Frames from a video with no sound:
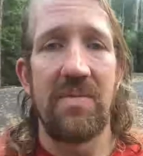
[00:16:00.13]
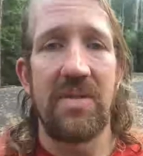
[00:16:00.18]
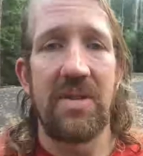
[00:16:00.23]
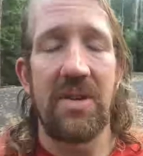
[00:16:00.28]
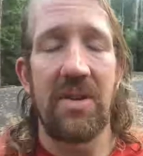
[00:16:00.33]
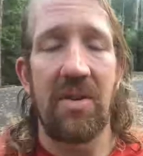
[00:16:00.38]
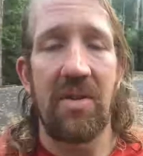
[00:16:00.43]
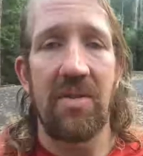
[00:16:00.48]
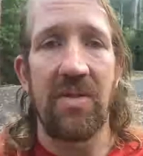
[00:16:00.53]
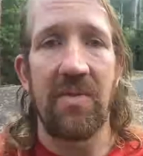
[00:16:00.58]

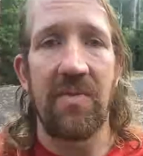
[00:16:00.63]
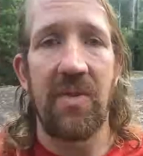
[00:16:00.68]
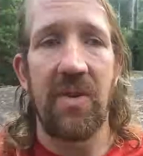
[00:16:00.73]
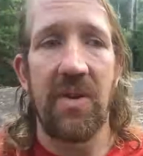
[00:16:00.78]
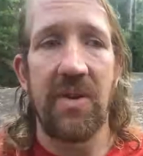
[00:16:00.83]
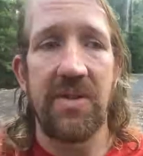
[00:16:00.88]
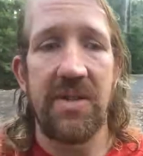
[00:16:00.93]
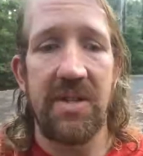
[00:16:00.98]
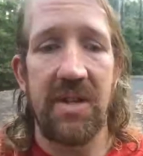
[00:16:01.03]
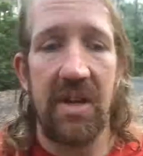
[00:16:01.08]
did on the
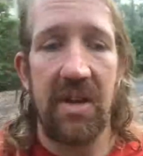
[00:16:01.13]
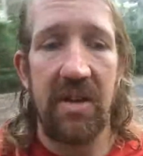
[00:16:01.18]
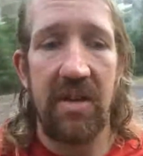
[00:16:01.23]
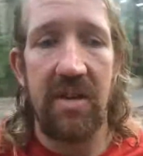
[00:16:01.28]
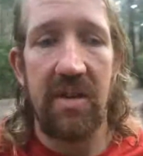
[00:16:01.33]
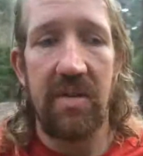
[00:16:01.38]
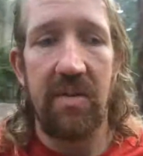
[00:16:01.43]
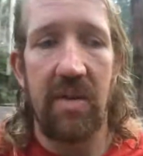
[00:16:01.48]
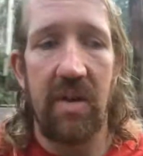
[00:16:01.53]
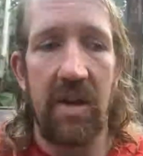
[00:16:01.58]
first
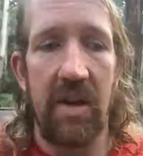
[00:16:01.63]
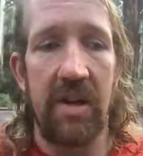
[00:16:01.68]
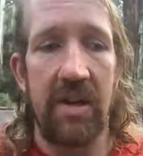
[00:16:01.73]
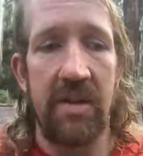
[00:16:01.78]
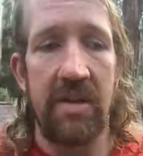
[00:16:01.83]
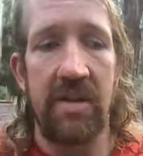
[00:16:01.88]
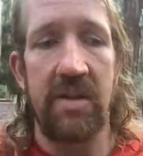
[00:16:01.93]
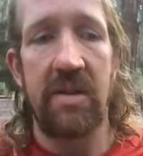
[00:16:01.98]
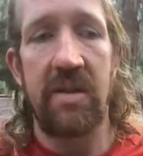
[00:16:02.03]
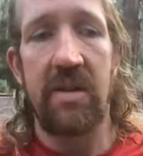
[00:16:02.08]
day,
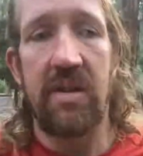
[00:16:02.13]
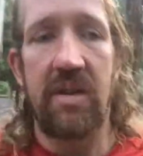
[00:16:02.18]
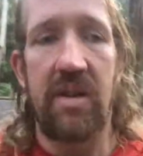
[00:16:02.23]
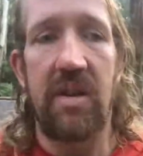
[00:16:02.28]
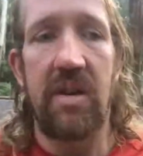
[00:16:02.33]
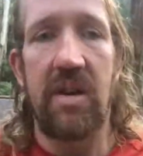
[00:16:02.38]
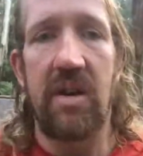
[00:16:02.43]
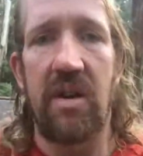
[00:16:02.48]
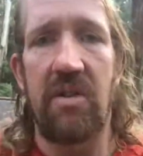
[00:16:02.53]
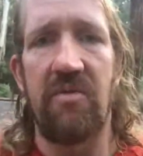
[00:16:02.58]
and
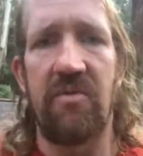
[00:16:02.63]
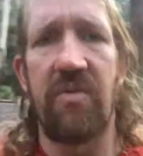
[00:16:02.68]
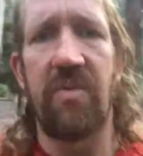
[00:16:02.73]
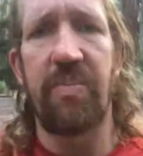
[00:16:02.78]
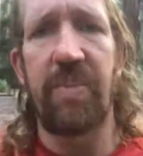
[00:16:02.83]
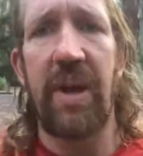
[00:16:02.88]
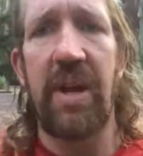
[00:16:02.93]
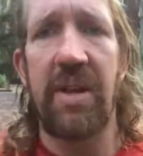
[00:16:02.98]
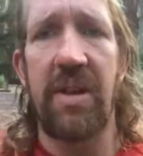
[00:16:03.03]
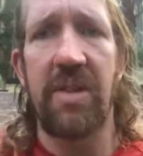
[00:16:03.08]
I'll
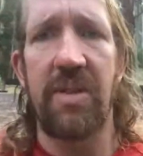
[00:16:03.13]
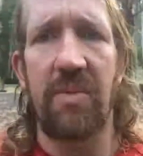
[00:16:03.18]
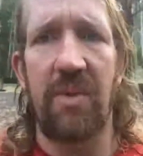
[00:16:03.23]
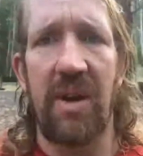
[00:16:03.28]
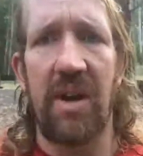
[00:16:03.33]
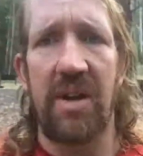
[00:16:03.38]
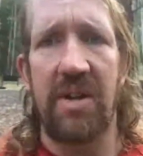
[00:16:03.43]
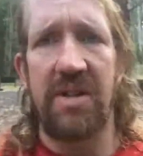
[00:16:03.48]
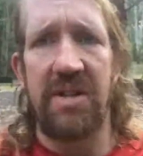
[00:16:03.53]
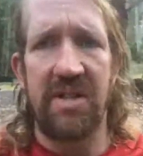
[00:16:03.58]
repeat it the
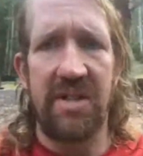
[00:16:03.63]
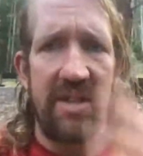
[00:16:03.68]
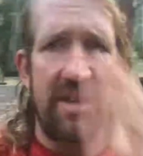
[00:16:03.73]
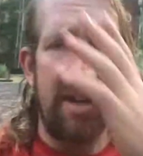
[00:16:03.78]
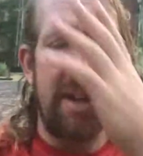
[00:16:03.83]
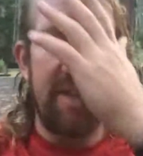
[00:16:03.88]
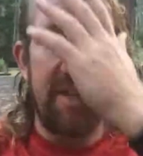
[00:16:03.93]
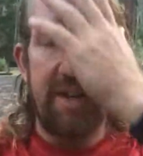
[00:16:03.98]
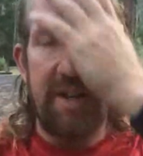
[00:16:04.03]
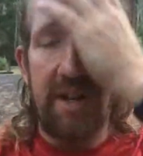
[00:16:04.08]
way I did
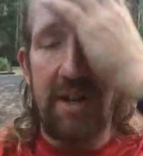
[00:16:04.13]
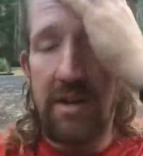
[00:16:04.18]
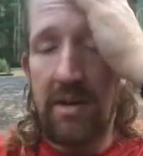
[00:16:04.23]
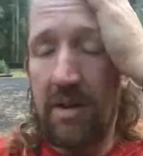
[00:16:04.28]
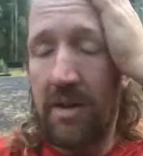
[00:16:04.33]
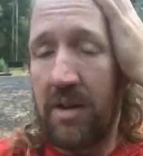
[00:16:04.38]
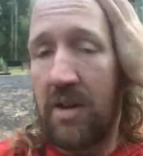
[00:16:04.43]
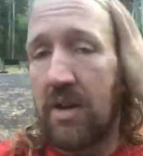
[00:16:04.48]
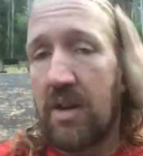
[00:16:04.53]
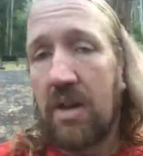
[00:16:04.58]
the other day.
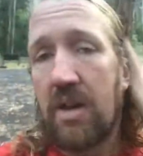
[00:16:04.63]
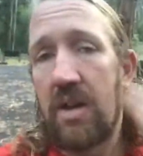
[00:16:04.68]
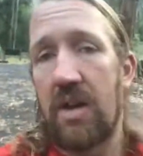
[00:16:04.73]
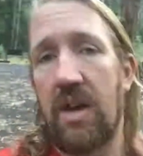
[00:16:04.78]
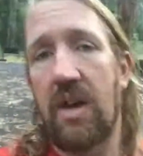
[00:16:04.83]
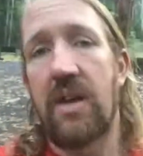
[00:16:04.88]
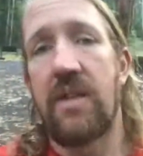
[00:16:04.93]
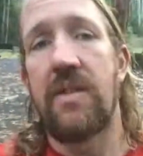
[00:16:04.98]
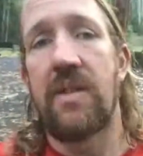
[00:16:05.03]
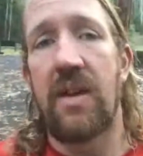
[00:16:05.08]

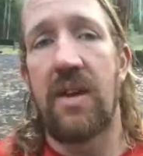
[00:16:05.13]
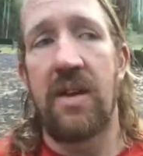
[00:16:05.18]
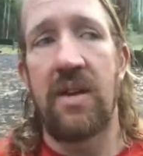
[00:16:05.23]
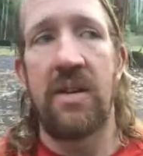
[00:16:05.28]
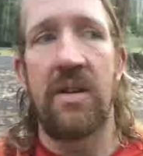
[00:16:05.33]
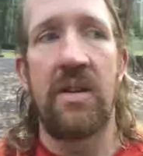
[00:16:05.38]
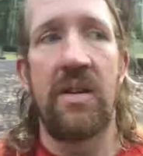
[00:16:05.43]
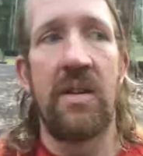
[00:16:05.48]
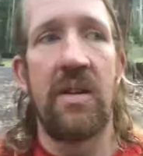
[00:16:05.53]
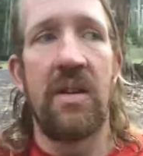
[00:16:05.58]
And
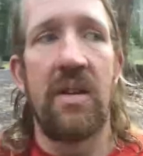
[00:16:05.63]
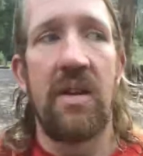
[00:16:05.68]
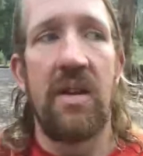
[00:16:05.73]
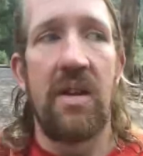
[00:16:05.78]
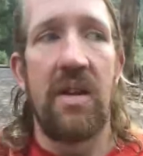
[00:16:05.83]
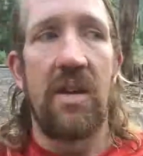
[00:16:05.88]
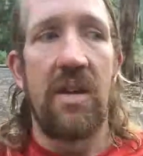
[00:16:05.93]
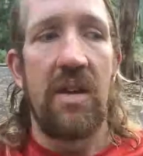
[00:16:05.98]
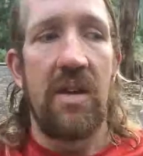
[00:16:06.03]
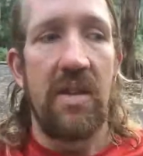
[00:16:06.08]
then
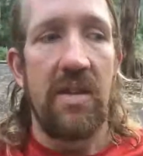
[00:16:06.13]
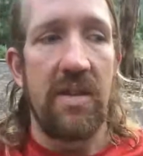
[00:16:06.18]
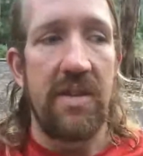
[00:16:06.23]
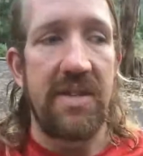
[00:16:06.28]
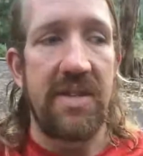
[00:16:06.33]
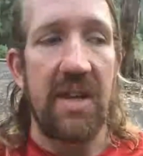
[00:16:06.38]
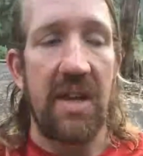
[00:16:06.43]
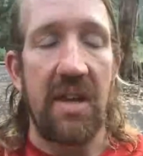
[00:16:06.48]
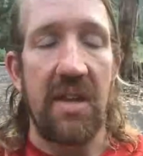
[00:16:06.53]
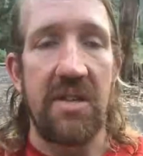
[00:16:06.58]
the
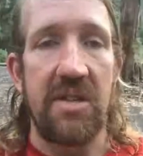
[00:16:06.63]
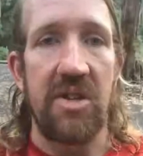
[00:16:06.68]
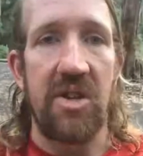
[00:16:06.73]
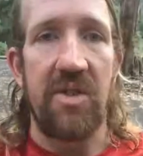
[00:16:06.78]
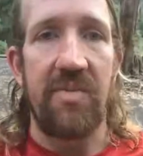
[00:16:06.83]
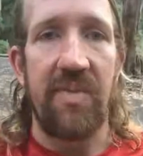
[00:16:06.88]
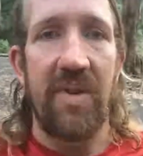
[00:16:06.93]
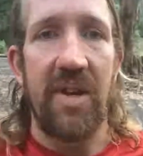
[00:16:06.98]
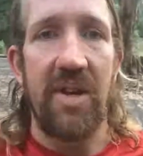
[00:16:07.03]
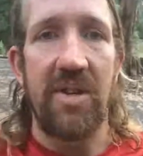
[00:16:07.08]
second
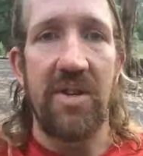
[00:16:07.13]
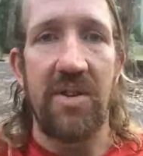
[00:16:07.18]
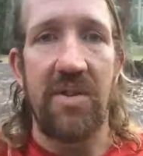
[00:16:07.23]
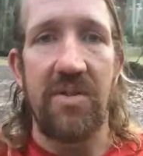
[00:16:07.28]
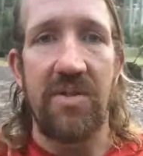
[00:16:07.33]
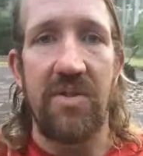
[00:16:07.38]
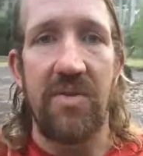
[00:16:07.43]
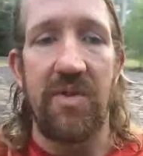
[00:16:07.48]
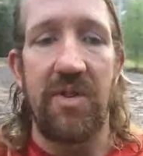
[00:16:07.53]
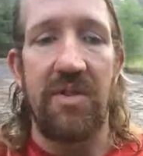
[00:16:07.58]
time round,
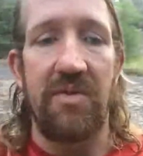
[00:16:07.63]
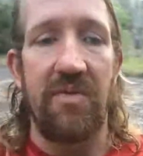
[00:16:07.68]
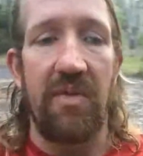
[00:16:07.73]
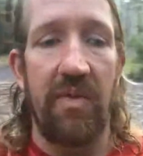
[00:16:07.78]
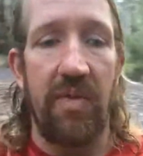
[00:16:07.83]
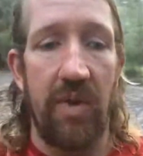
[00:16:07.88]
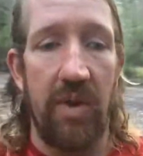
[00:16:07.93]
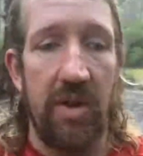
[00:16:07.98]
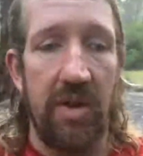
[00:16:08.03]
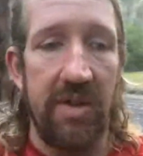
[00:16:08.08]
I'll do it in
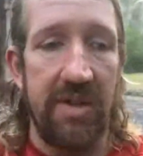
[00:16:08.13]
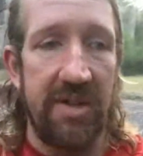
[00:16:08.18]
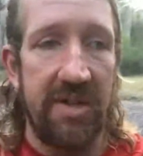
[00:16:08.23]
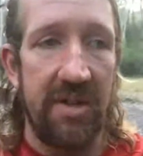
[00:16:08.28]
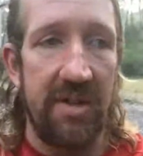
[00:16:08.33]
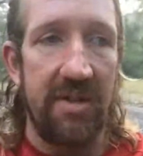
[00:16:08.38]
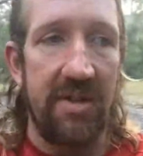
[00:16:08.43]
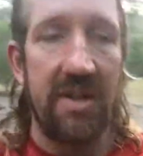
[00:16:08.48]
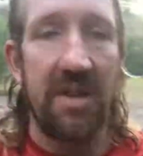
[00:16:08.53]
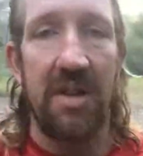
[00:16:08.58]
reverse.
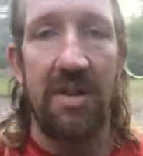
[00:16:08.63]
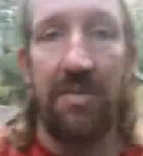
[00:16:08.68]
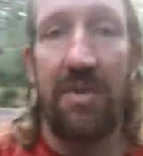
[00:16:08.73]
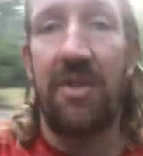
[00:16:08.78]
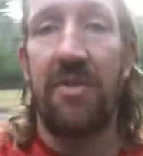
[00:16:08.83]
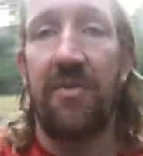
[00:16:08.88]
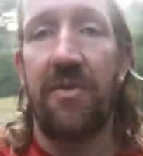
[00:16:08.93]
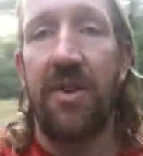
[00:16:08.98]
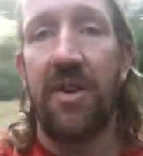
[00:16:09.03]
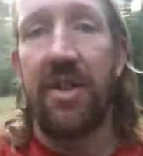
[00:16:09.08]
So it's going to
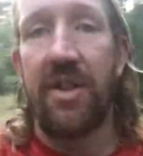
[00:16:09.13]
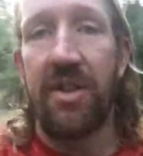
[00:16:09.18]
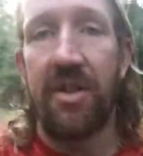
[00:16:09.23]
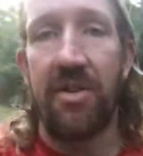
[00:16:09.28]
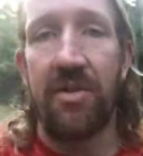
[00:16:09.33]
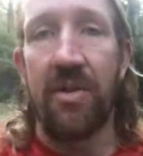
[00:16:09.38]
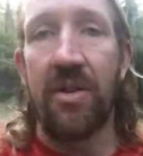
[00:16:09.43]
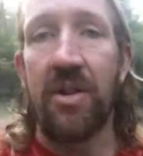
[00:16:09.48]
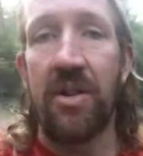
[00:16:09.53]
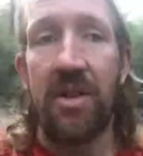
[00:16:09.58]
be a really
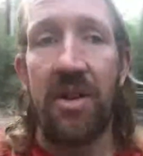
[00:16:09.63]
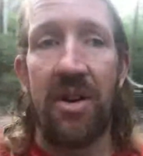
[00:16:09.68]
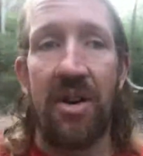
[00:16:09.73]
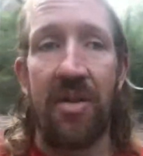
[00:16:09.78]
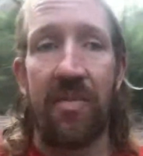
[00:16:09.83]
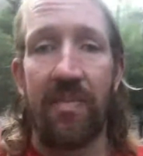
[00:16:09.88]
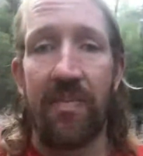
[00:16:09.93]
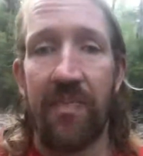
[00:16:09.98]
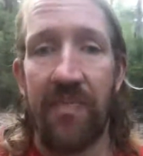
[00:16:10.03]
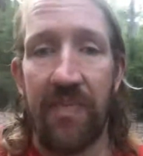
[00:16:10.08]
long
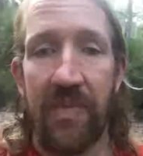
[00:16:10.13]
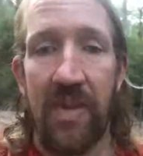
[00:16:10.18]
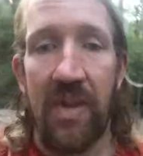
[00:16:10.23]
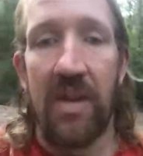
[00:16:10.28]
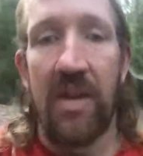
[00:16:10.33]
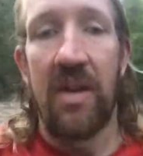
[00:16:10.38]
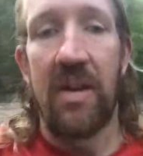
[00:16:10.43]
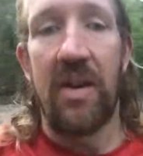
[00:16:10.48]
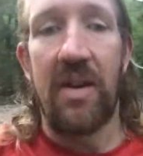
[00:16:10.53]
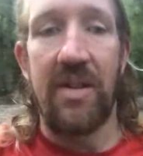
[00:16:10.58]
climb
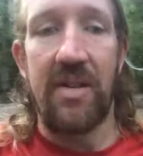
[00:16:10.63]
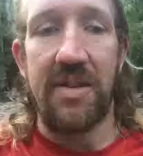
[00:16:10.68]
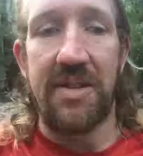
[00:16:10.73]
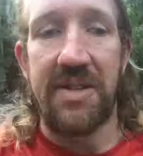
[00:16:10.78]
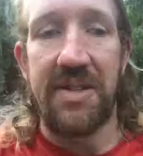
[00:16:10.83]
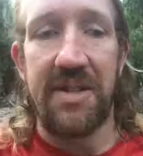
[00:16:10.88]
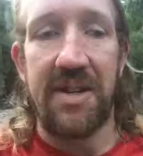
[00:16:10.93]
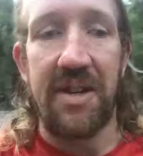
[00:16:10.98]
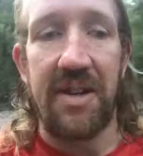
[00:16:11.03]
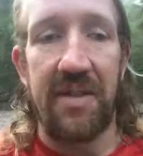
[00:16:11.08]
at the
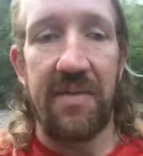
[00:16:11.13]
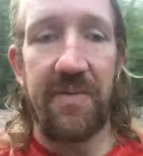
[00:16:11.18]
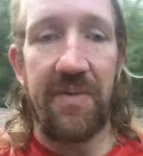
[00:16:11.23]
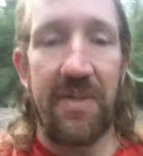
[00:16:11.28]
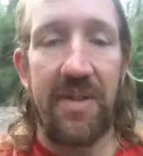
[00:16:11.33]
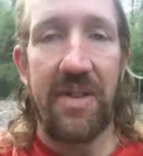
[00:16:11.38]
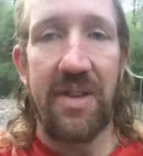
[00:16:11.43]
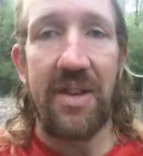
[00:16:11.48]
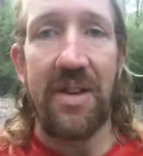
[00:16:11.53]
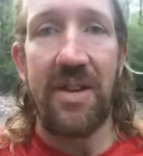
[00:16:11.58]
start
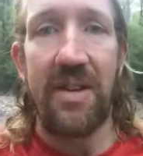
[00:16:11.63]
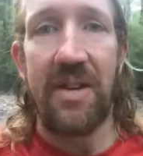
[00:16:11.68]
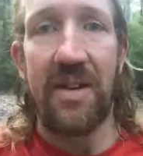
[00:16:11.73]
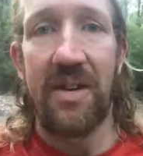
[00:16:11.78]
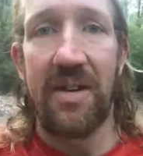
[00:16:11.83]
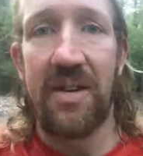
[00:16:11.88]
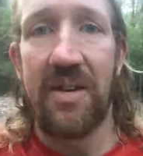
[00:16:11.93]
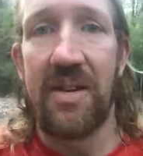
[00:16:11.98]
for the